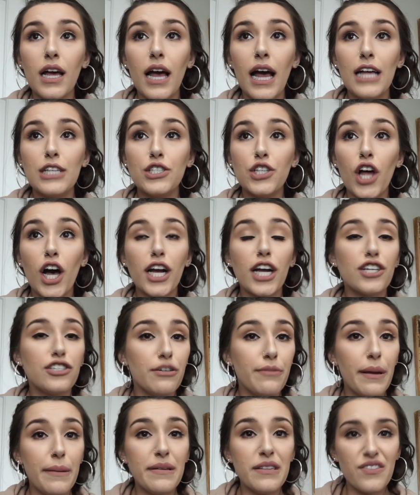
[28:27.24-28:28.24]
as long as your
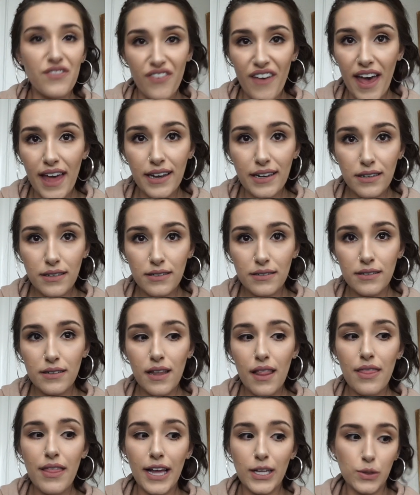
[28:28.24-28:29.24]
baby's fed
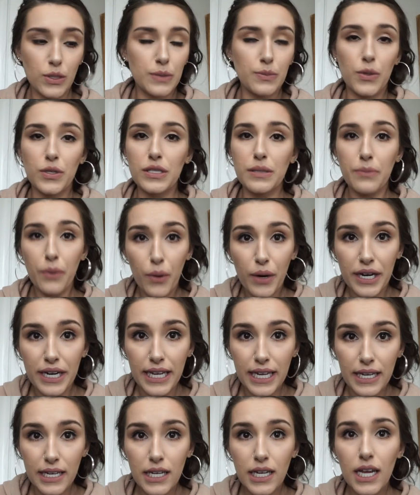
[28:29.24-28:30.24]
that's what's most
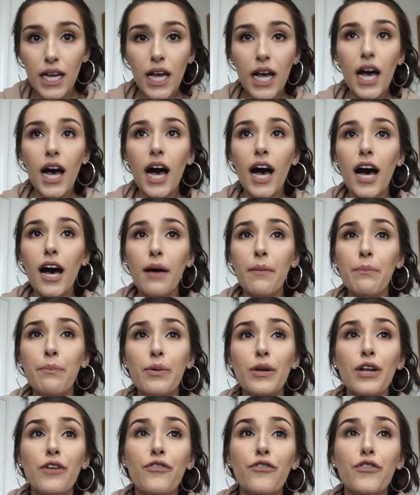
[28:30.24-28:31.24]
important. Um,
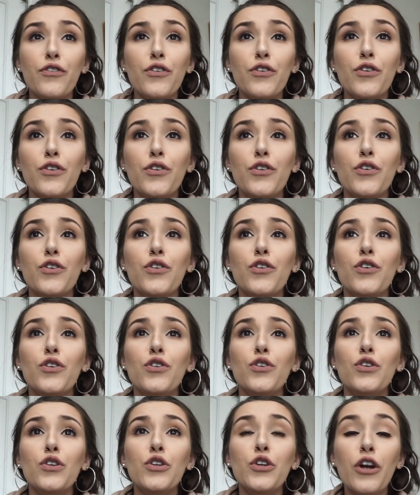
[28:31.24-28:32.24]
but if
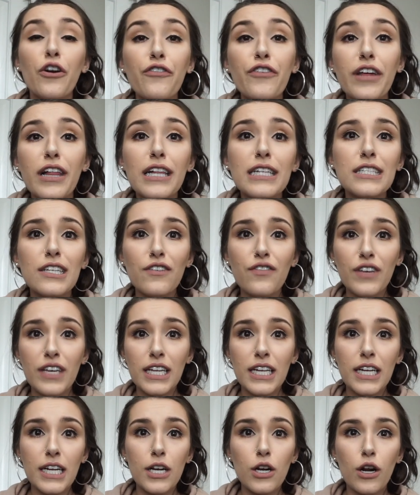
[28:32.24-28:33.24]
you're feeling
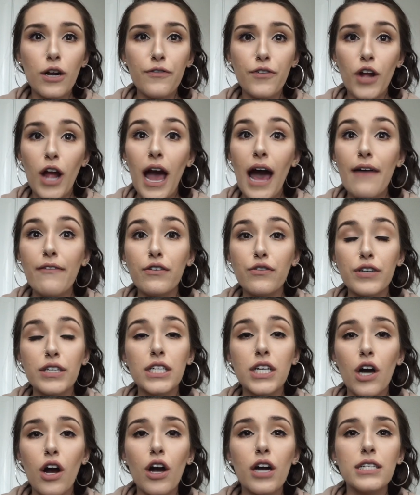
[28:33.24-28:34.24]
defeated or if you're having really
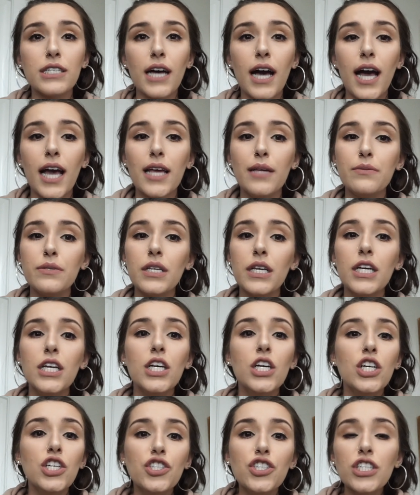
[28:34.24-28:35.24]
hard times,
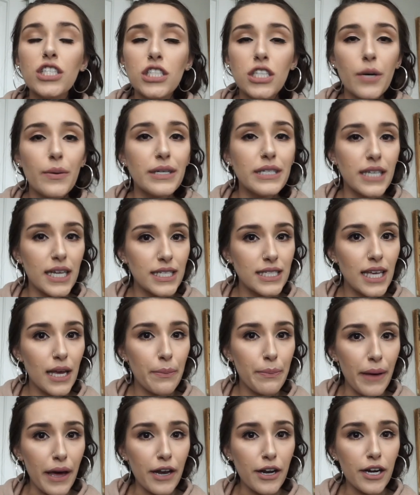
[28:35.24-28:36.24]
just know it does
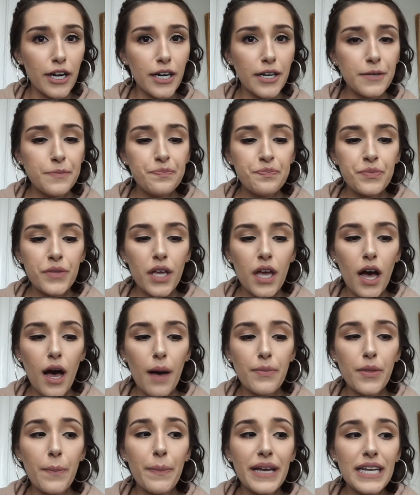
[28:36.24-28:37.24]
get better. Um,
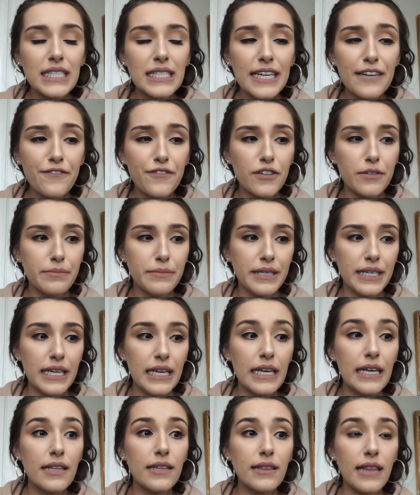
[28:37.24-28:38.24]
the biggest thing for
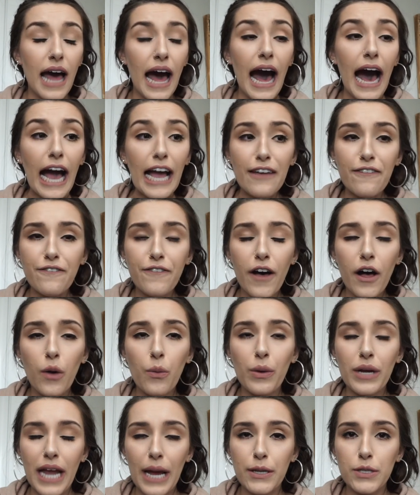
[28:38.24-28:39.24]
me that I felt
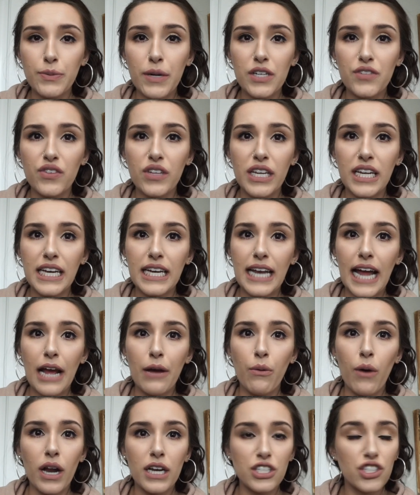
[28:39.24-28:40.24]
when I was breastfeeding and I
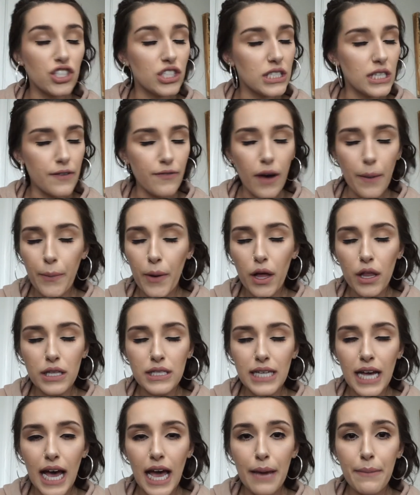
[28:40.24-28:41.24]
wanted to just give up all the
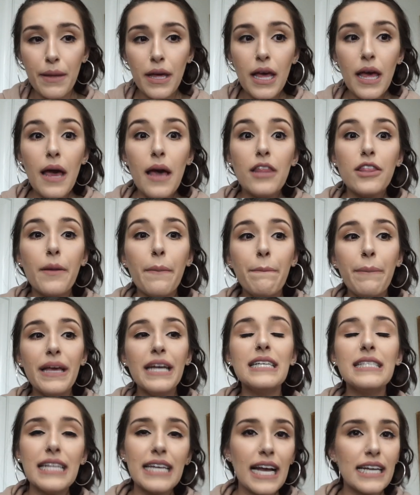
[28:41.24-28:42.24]
time, the
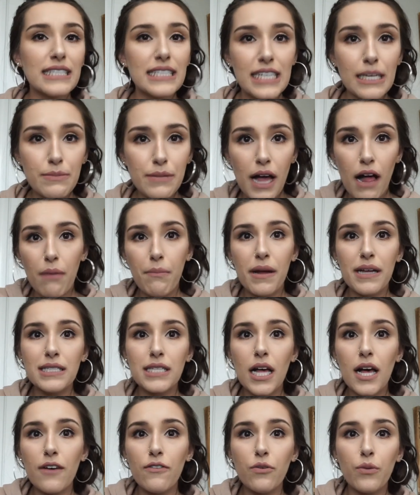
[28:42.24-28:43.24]
biggest thing I had to keep telling
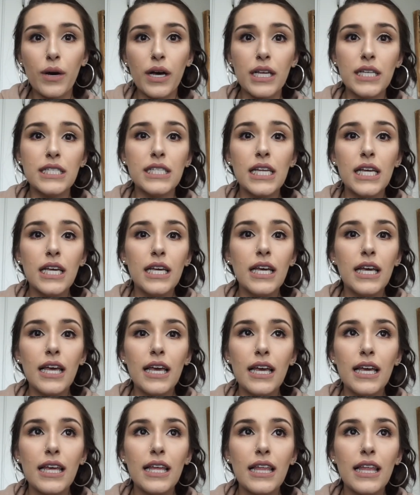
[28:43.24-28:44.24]
myself was
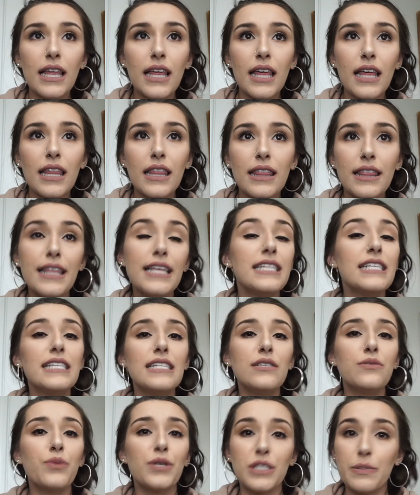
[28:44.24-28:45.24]
this
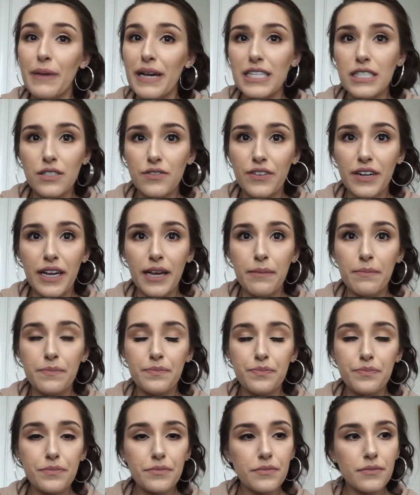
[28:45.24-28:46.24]
is what's best for him.
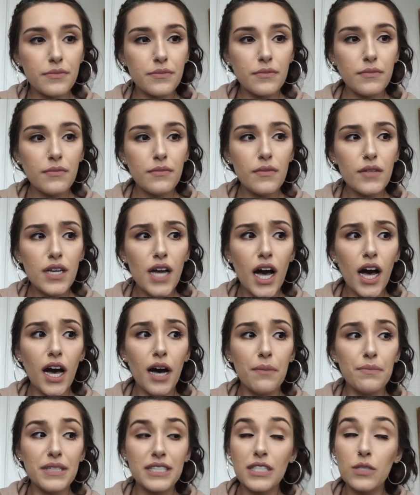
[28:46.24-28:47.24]

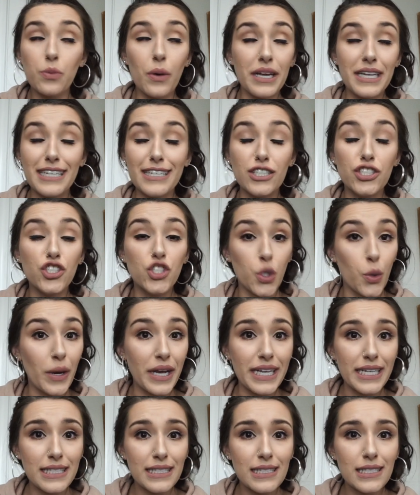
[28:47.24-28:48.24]
Um, this is what he
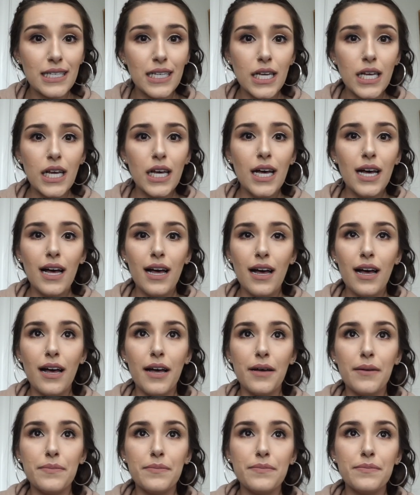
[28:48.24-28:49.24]
enjoys.
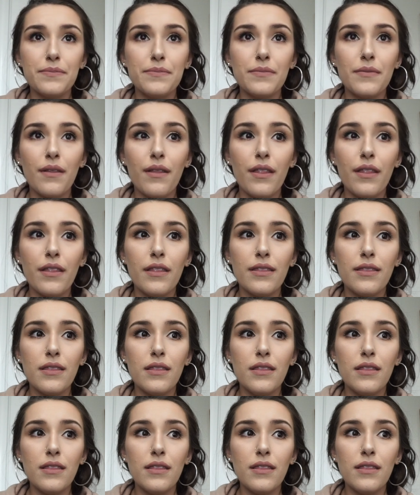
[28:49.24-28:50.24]
Um,
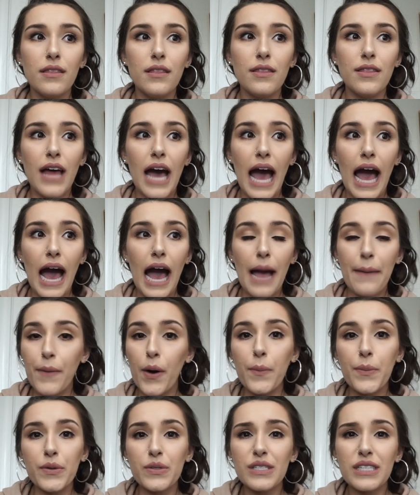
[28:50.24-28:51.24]
that I'm
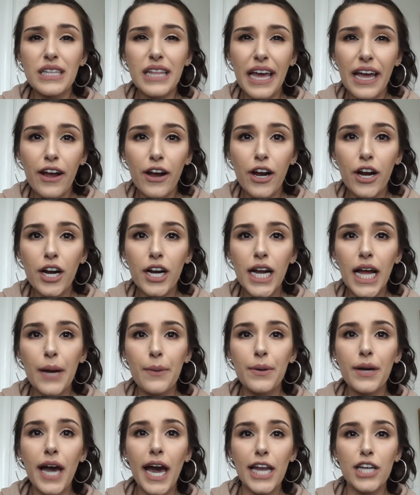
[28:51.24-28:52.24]
almost there. I
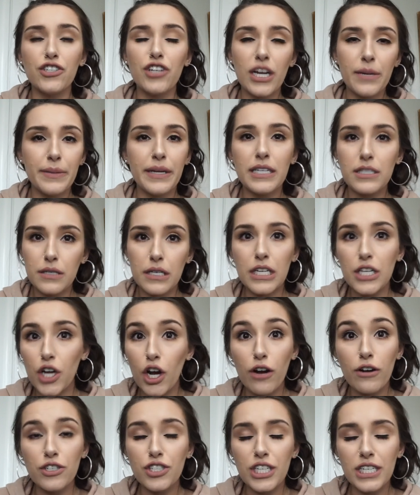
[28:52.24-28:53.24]
would kind of try to be as
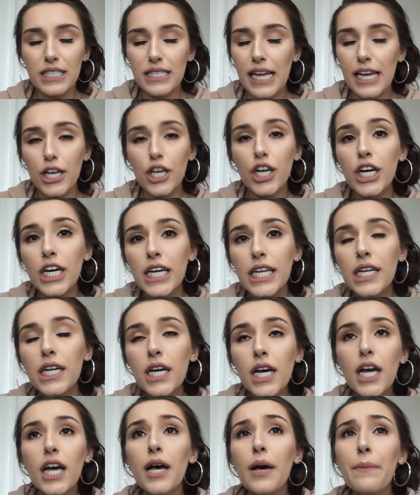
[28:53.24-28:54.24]
encouraging as I could
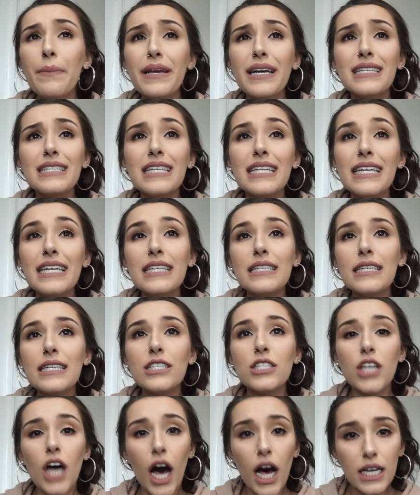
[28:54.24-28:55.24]
because it is
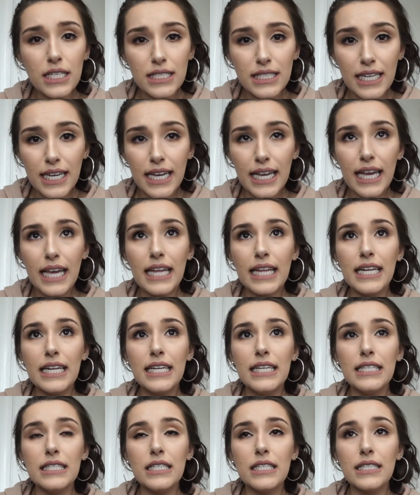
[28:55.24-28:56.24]
exhausting, it
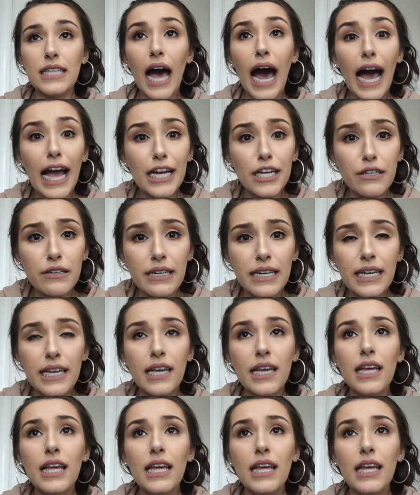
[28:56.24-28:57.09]
is tiring,